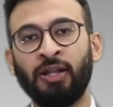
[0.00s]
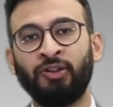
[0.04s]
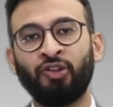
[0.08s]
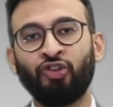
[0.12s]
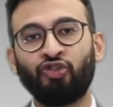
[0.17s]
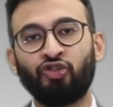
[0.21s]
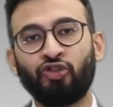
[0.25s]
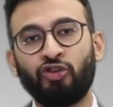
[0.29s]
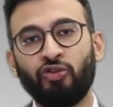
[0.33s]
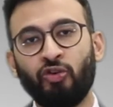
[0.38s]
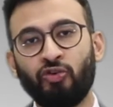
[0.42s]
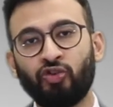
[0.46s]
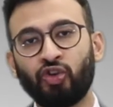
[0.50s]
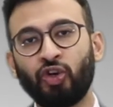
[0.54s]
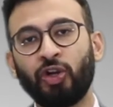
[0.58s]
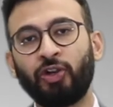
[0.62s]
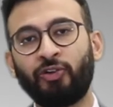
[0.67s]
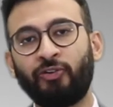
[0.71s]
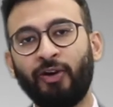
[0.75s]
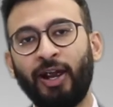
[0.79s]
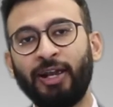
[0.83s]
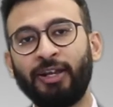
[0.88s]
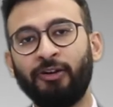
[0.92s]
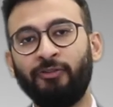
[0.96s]
The social
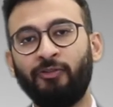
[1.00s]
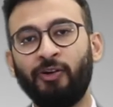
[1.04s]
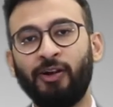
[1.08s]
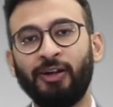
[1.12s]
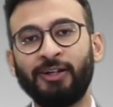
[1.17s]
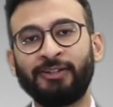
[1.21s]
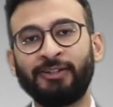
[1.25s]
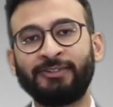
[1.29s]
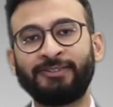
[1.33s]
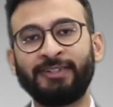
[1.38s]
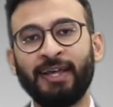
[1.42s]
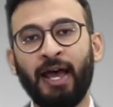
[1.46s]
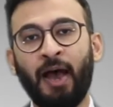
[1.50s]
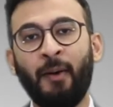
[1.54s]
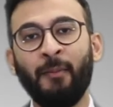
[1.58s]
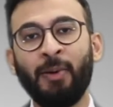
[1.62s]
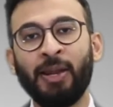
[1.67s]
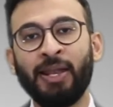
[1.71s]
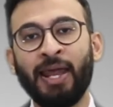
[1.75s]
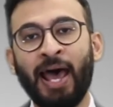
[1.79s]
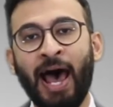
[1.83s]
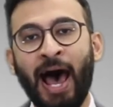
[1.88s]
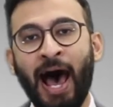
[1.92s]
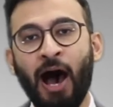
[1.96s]
criteria
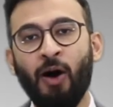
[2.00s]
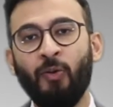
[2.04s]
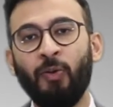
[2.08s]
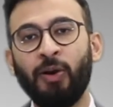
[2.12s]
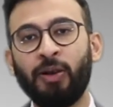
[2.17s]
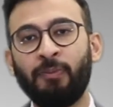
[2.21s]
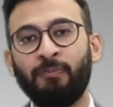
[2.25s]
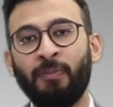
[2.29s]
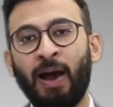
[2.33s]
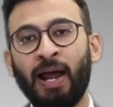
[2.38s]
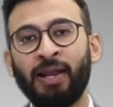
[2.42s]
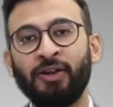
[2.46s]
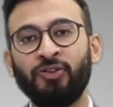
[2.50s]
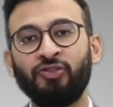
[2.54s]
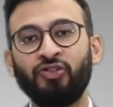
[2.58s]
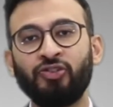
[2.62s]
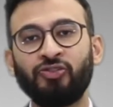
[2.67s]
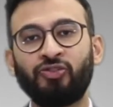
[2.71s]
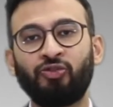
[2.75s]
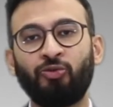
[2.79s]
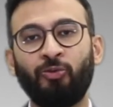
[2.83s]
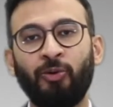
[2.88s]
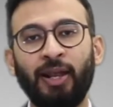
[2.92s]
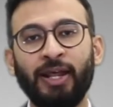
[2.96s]
examine how it
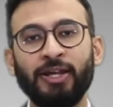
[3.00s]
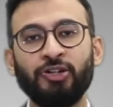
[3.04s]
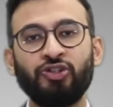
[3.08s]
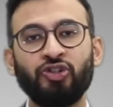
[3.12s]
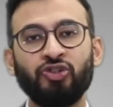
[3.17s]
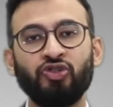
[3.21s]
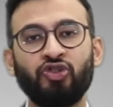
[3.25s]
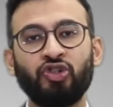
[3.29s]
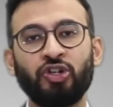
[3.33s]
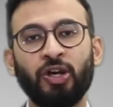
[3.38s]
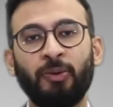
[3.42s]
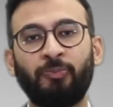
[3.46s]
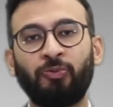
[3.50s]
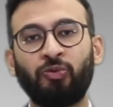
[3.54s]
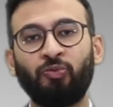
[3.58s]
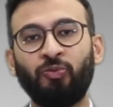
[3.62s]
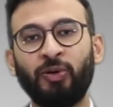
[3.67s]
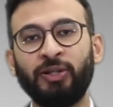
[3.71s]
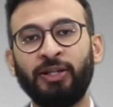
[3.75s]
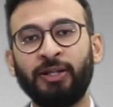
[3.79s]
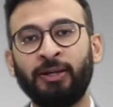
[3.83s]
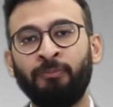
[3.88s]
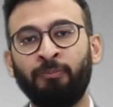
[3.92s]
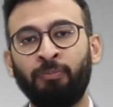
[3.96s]
manages relationships
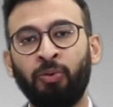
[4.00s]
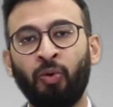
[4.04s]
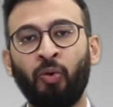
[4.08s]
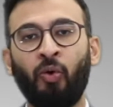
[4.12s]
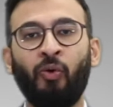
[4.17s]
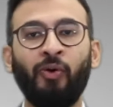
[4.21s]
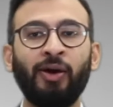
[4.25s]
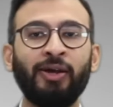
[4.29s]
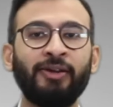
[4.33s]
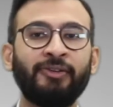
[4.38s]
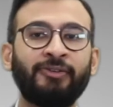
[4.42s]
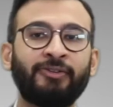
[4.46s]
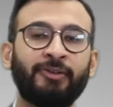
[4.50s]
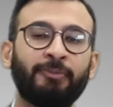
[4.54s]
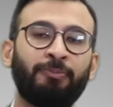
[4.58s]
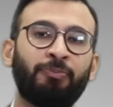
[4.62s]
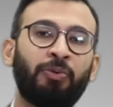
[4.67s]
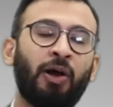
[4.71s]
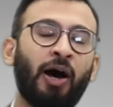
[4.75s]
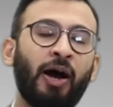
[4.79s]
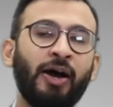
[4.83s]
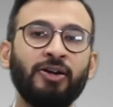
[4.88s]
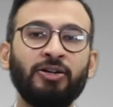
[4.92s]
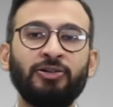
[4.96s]
with employees,
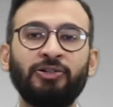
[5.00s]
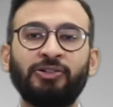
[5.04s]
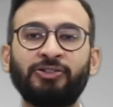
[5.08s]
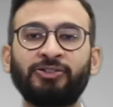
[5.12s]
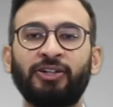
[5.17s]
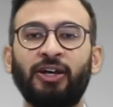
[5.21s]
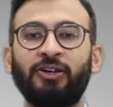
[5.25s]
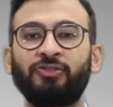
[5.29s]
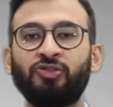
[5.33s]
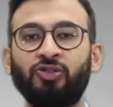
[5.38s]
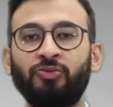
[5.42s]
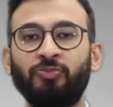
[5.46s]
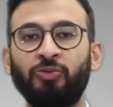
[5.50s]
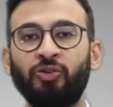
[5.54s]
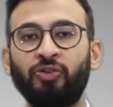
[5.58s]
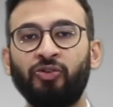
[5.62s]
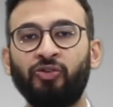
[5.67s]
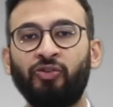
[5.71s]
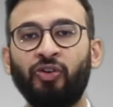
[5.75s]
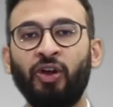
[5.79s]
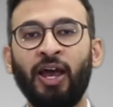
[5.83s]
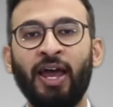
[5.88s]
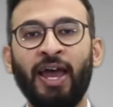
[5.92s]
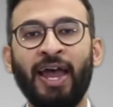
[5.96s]
suppliers,
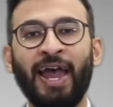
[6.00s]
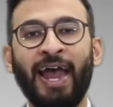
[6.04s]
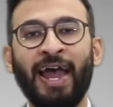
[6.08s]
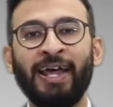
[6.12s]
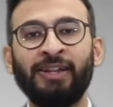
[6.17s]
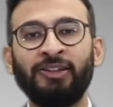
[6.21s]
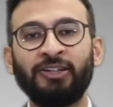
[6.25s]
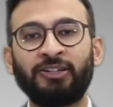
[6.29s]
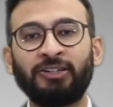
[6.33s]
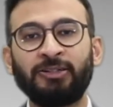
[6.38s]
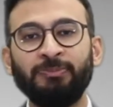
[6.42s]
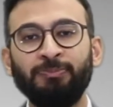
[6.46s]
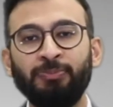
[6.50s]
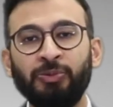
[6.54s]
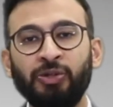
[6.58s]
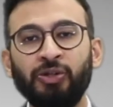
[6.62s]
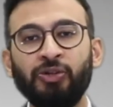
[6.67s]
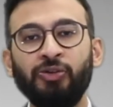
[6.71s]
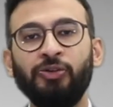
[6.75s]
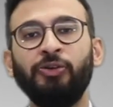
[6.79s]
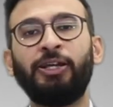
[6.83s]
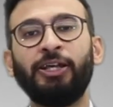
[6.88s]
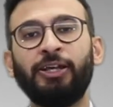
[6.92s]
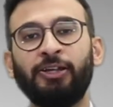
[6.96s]
customers, and the
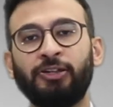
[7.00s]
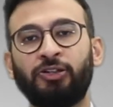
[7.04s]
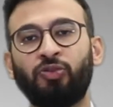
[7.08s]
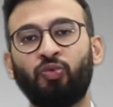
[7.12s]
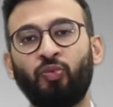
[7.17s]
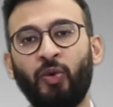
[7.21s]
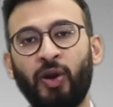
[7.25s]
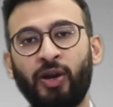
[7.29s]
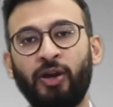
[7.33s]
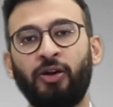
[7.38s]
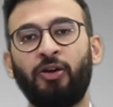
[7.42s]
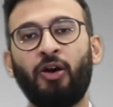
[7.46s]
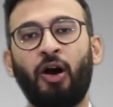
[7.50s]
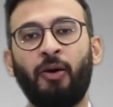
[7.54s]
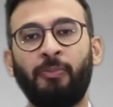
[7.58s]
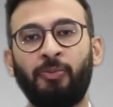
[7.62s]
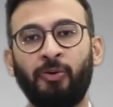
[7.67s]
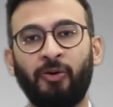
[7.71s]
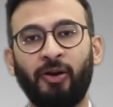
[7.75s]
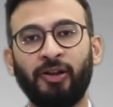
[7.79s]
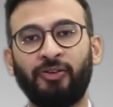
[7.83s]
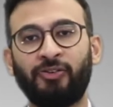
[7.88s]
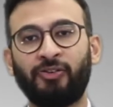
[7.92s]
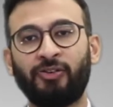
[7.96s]
communities where it
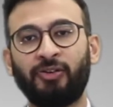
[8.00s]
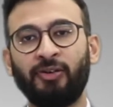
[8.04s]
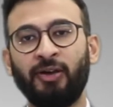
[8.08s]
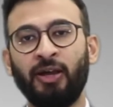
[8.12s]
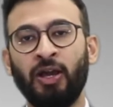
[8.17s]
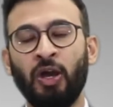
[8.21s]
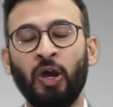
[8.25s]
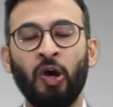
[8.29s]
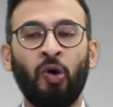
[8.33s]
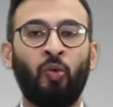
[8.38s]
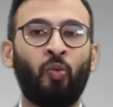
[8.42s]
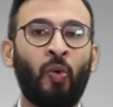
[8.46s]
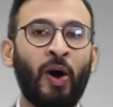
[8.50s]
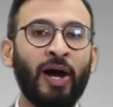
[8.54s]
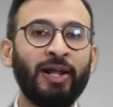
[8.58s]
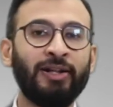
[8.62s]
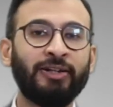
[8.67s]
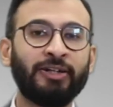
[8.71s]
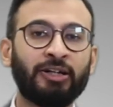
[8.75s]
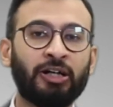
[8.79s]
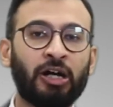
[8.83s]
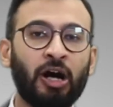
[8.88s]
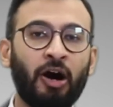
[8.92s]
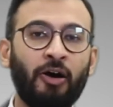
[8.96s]
operates. While
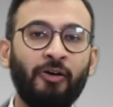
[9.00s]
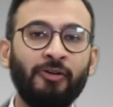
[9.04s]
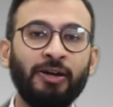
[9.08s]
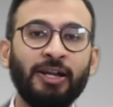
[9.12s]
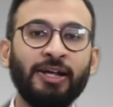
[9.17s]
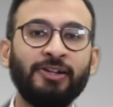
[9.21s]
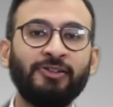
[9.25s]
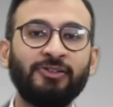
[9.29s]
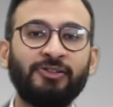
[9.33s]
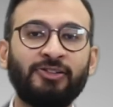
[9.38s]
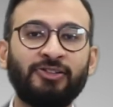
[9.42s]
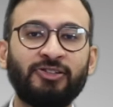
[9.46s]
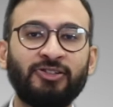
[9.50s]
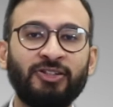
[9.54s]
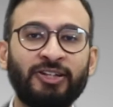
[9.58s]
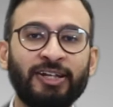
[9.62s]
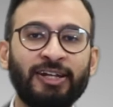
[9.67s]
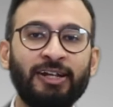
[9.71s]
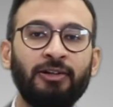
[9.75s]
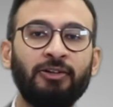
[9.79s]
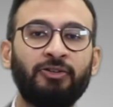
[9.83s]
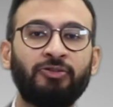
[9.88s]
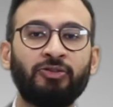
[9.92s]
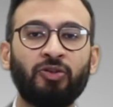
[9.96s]
the governance
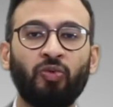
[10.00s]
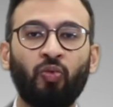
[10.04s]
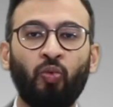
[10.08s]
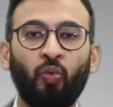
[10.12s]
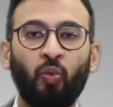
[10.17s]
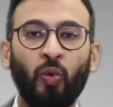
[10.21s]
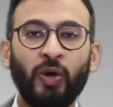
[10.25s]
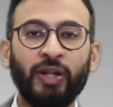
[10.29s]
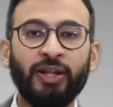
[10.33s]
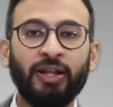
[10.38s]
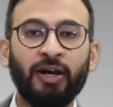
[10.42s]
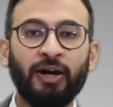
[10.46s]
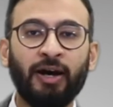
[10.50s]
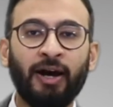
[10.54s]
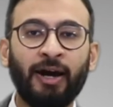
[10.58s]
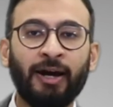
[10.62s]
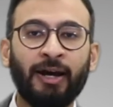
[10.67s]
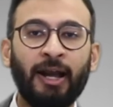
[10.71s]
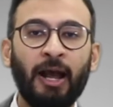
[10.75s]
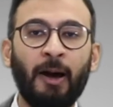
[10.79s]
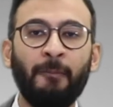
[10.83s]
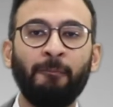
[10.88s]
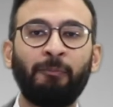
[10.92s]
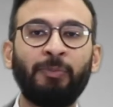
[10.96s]
deals with a
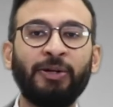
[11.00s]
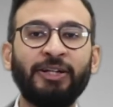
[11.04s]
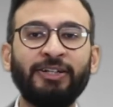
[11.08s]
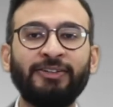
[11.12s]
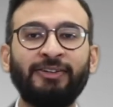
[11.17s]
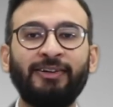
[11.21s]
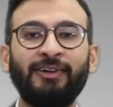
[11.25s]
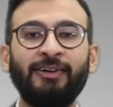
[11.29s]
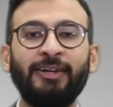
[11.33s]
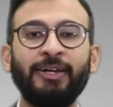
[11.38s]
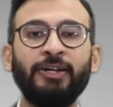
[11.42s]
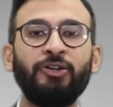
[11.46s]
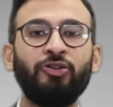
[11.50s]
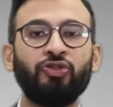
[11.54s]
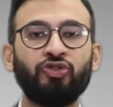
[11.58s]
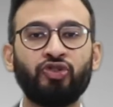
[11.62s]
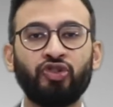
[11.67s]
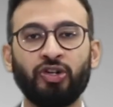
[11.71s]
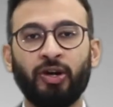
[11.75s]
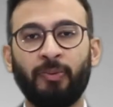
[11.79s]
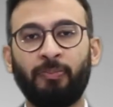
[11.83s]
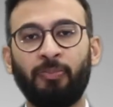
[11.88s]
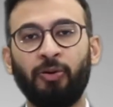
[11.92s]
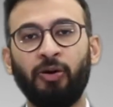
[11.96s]
company's
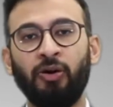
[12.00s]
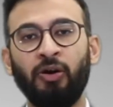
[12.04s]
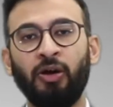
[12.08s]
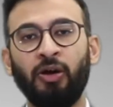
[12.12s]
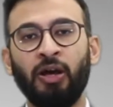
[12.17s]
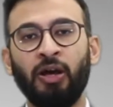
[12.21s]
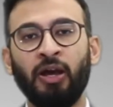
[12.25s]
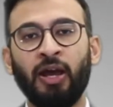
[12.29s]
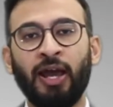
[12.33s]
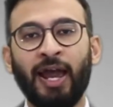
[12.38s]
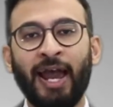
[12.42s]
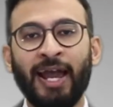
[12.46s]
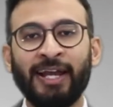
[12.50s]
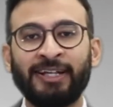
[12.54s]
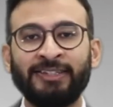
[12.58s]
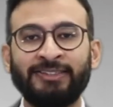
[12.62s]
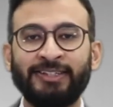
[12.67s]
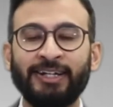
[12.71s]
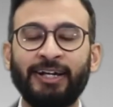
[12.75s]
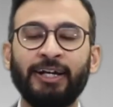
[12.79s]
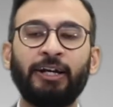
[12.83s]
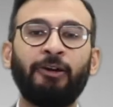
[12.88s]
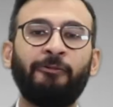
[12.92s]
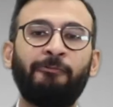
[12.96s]
leadership,
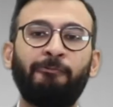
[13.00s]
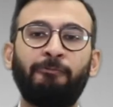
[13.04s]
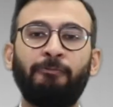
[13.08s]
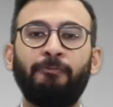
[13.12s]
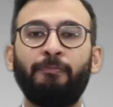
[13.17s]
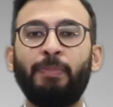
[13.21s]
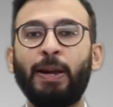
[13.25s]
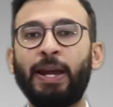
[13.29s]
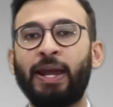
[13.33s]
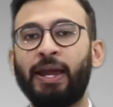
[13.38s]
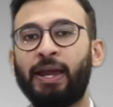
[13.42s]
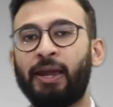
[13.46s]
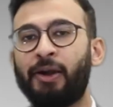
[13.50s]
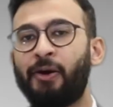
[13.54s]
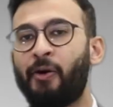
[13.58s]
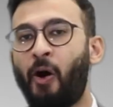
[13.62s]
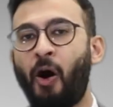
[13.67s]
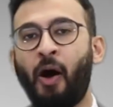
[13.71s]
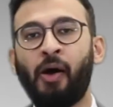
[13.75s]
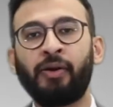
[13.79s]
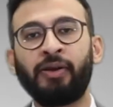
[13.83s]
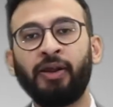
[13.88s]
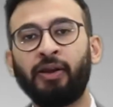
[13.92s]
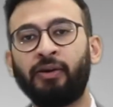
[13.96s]
executive pay,
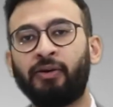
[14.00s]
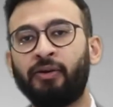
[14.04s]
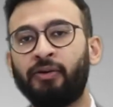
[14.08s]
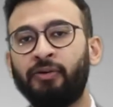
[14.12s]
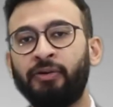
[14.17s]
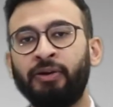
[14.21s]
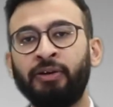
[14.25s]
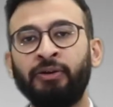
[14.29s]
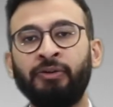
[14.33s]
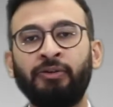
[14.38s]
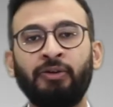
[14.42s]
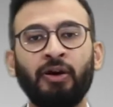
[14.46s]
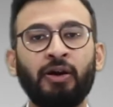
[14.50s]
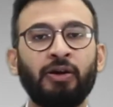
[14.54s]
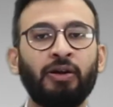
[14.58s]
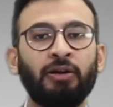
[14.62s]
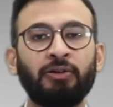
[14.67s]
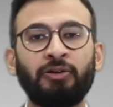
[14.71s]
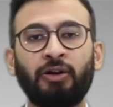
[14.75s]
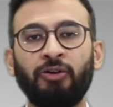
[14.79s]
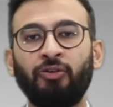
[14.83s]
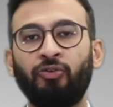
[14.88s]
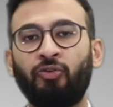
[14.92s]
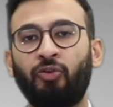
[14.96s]
audit,
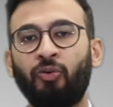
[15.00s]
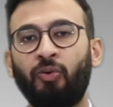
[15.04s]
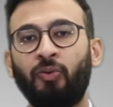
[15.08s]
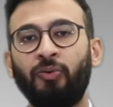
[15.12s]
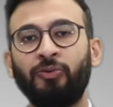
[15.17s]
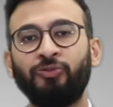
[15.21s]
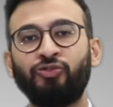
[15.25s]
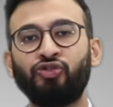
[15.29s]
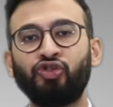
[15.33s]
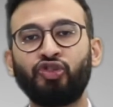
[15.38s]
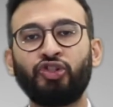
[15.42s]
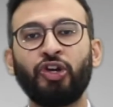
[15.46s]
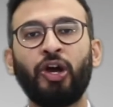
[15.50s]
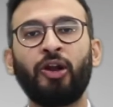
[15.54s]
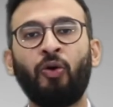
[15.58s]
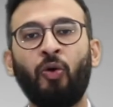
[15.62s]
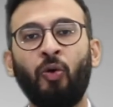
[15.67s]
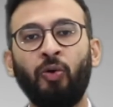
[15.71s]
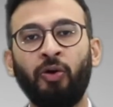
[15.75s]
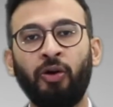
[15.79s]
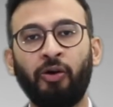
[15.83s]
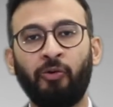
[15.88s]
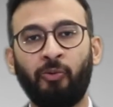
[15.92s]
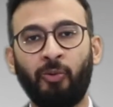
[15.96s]
internal controls,
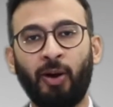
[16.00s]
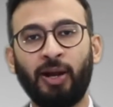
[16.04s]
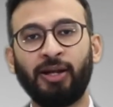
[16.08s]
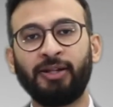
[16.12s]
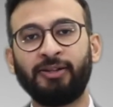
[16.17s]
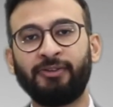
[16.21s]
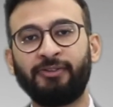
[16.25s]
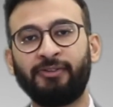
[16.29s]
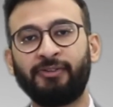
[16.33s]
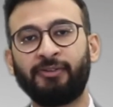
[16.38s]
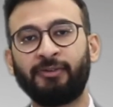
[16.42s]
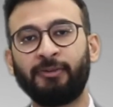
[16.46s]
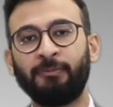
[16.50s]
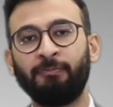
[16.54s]
shareholder rights.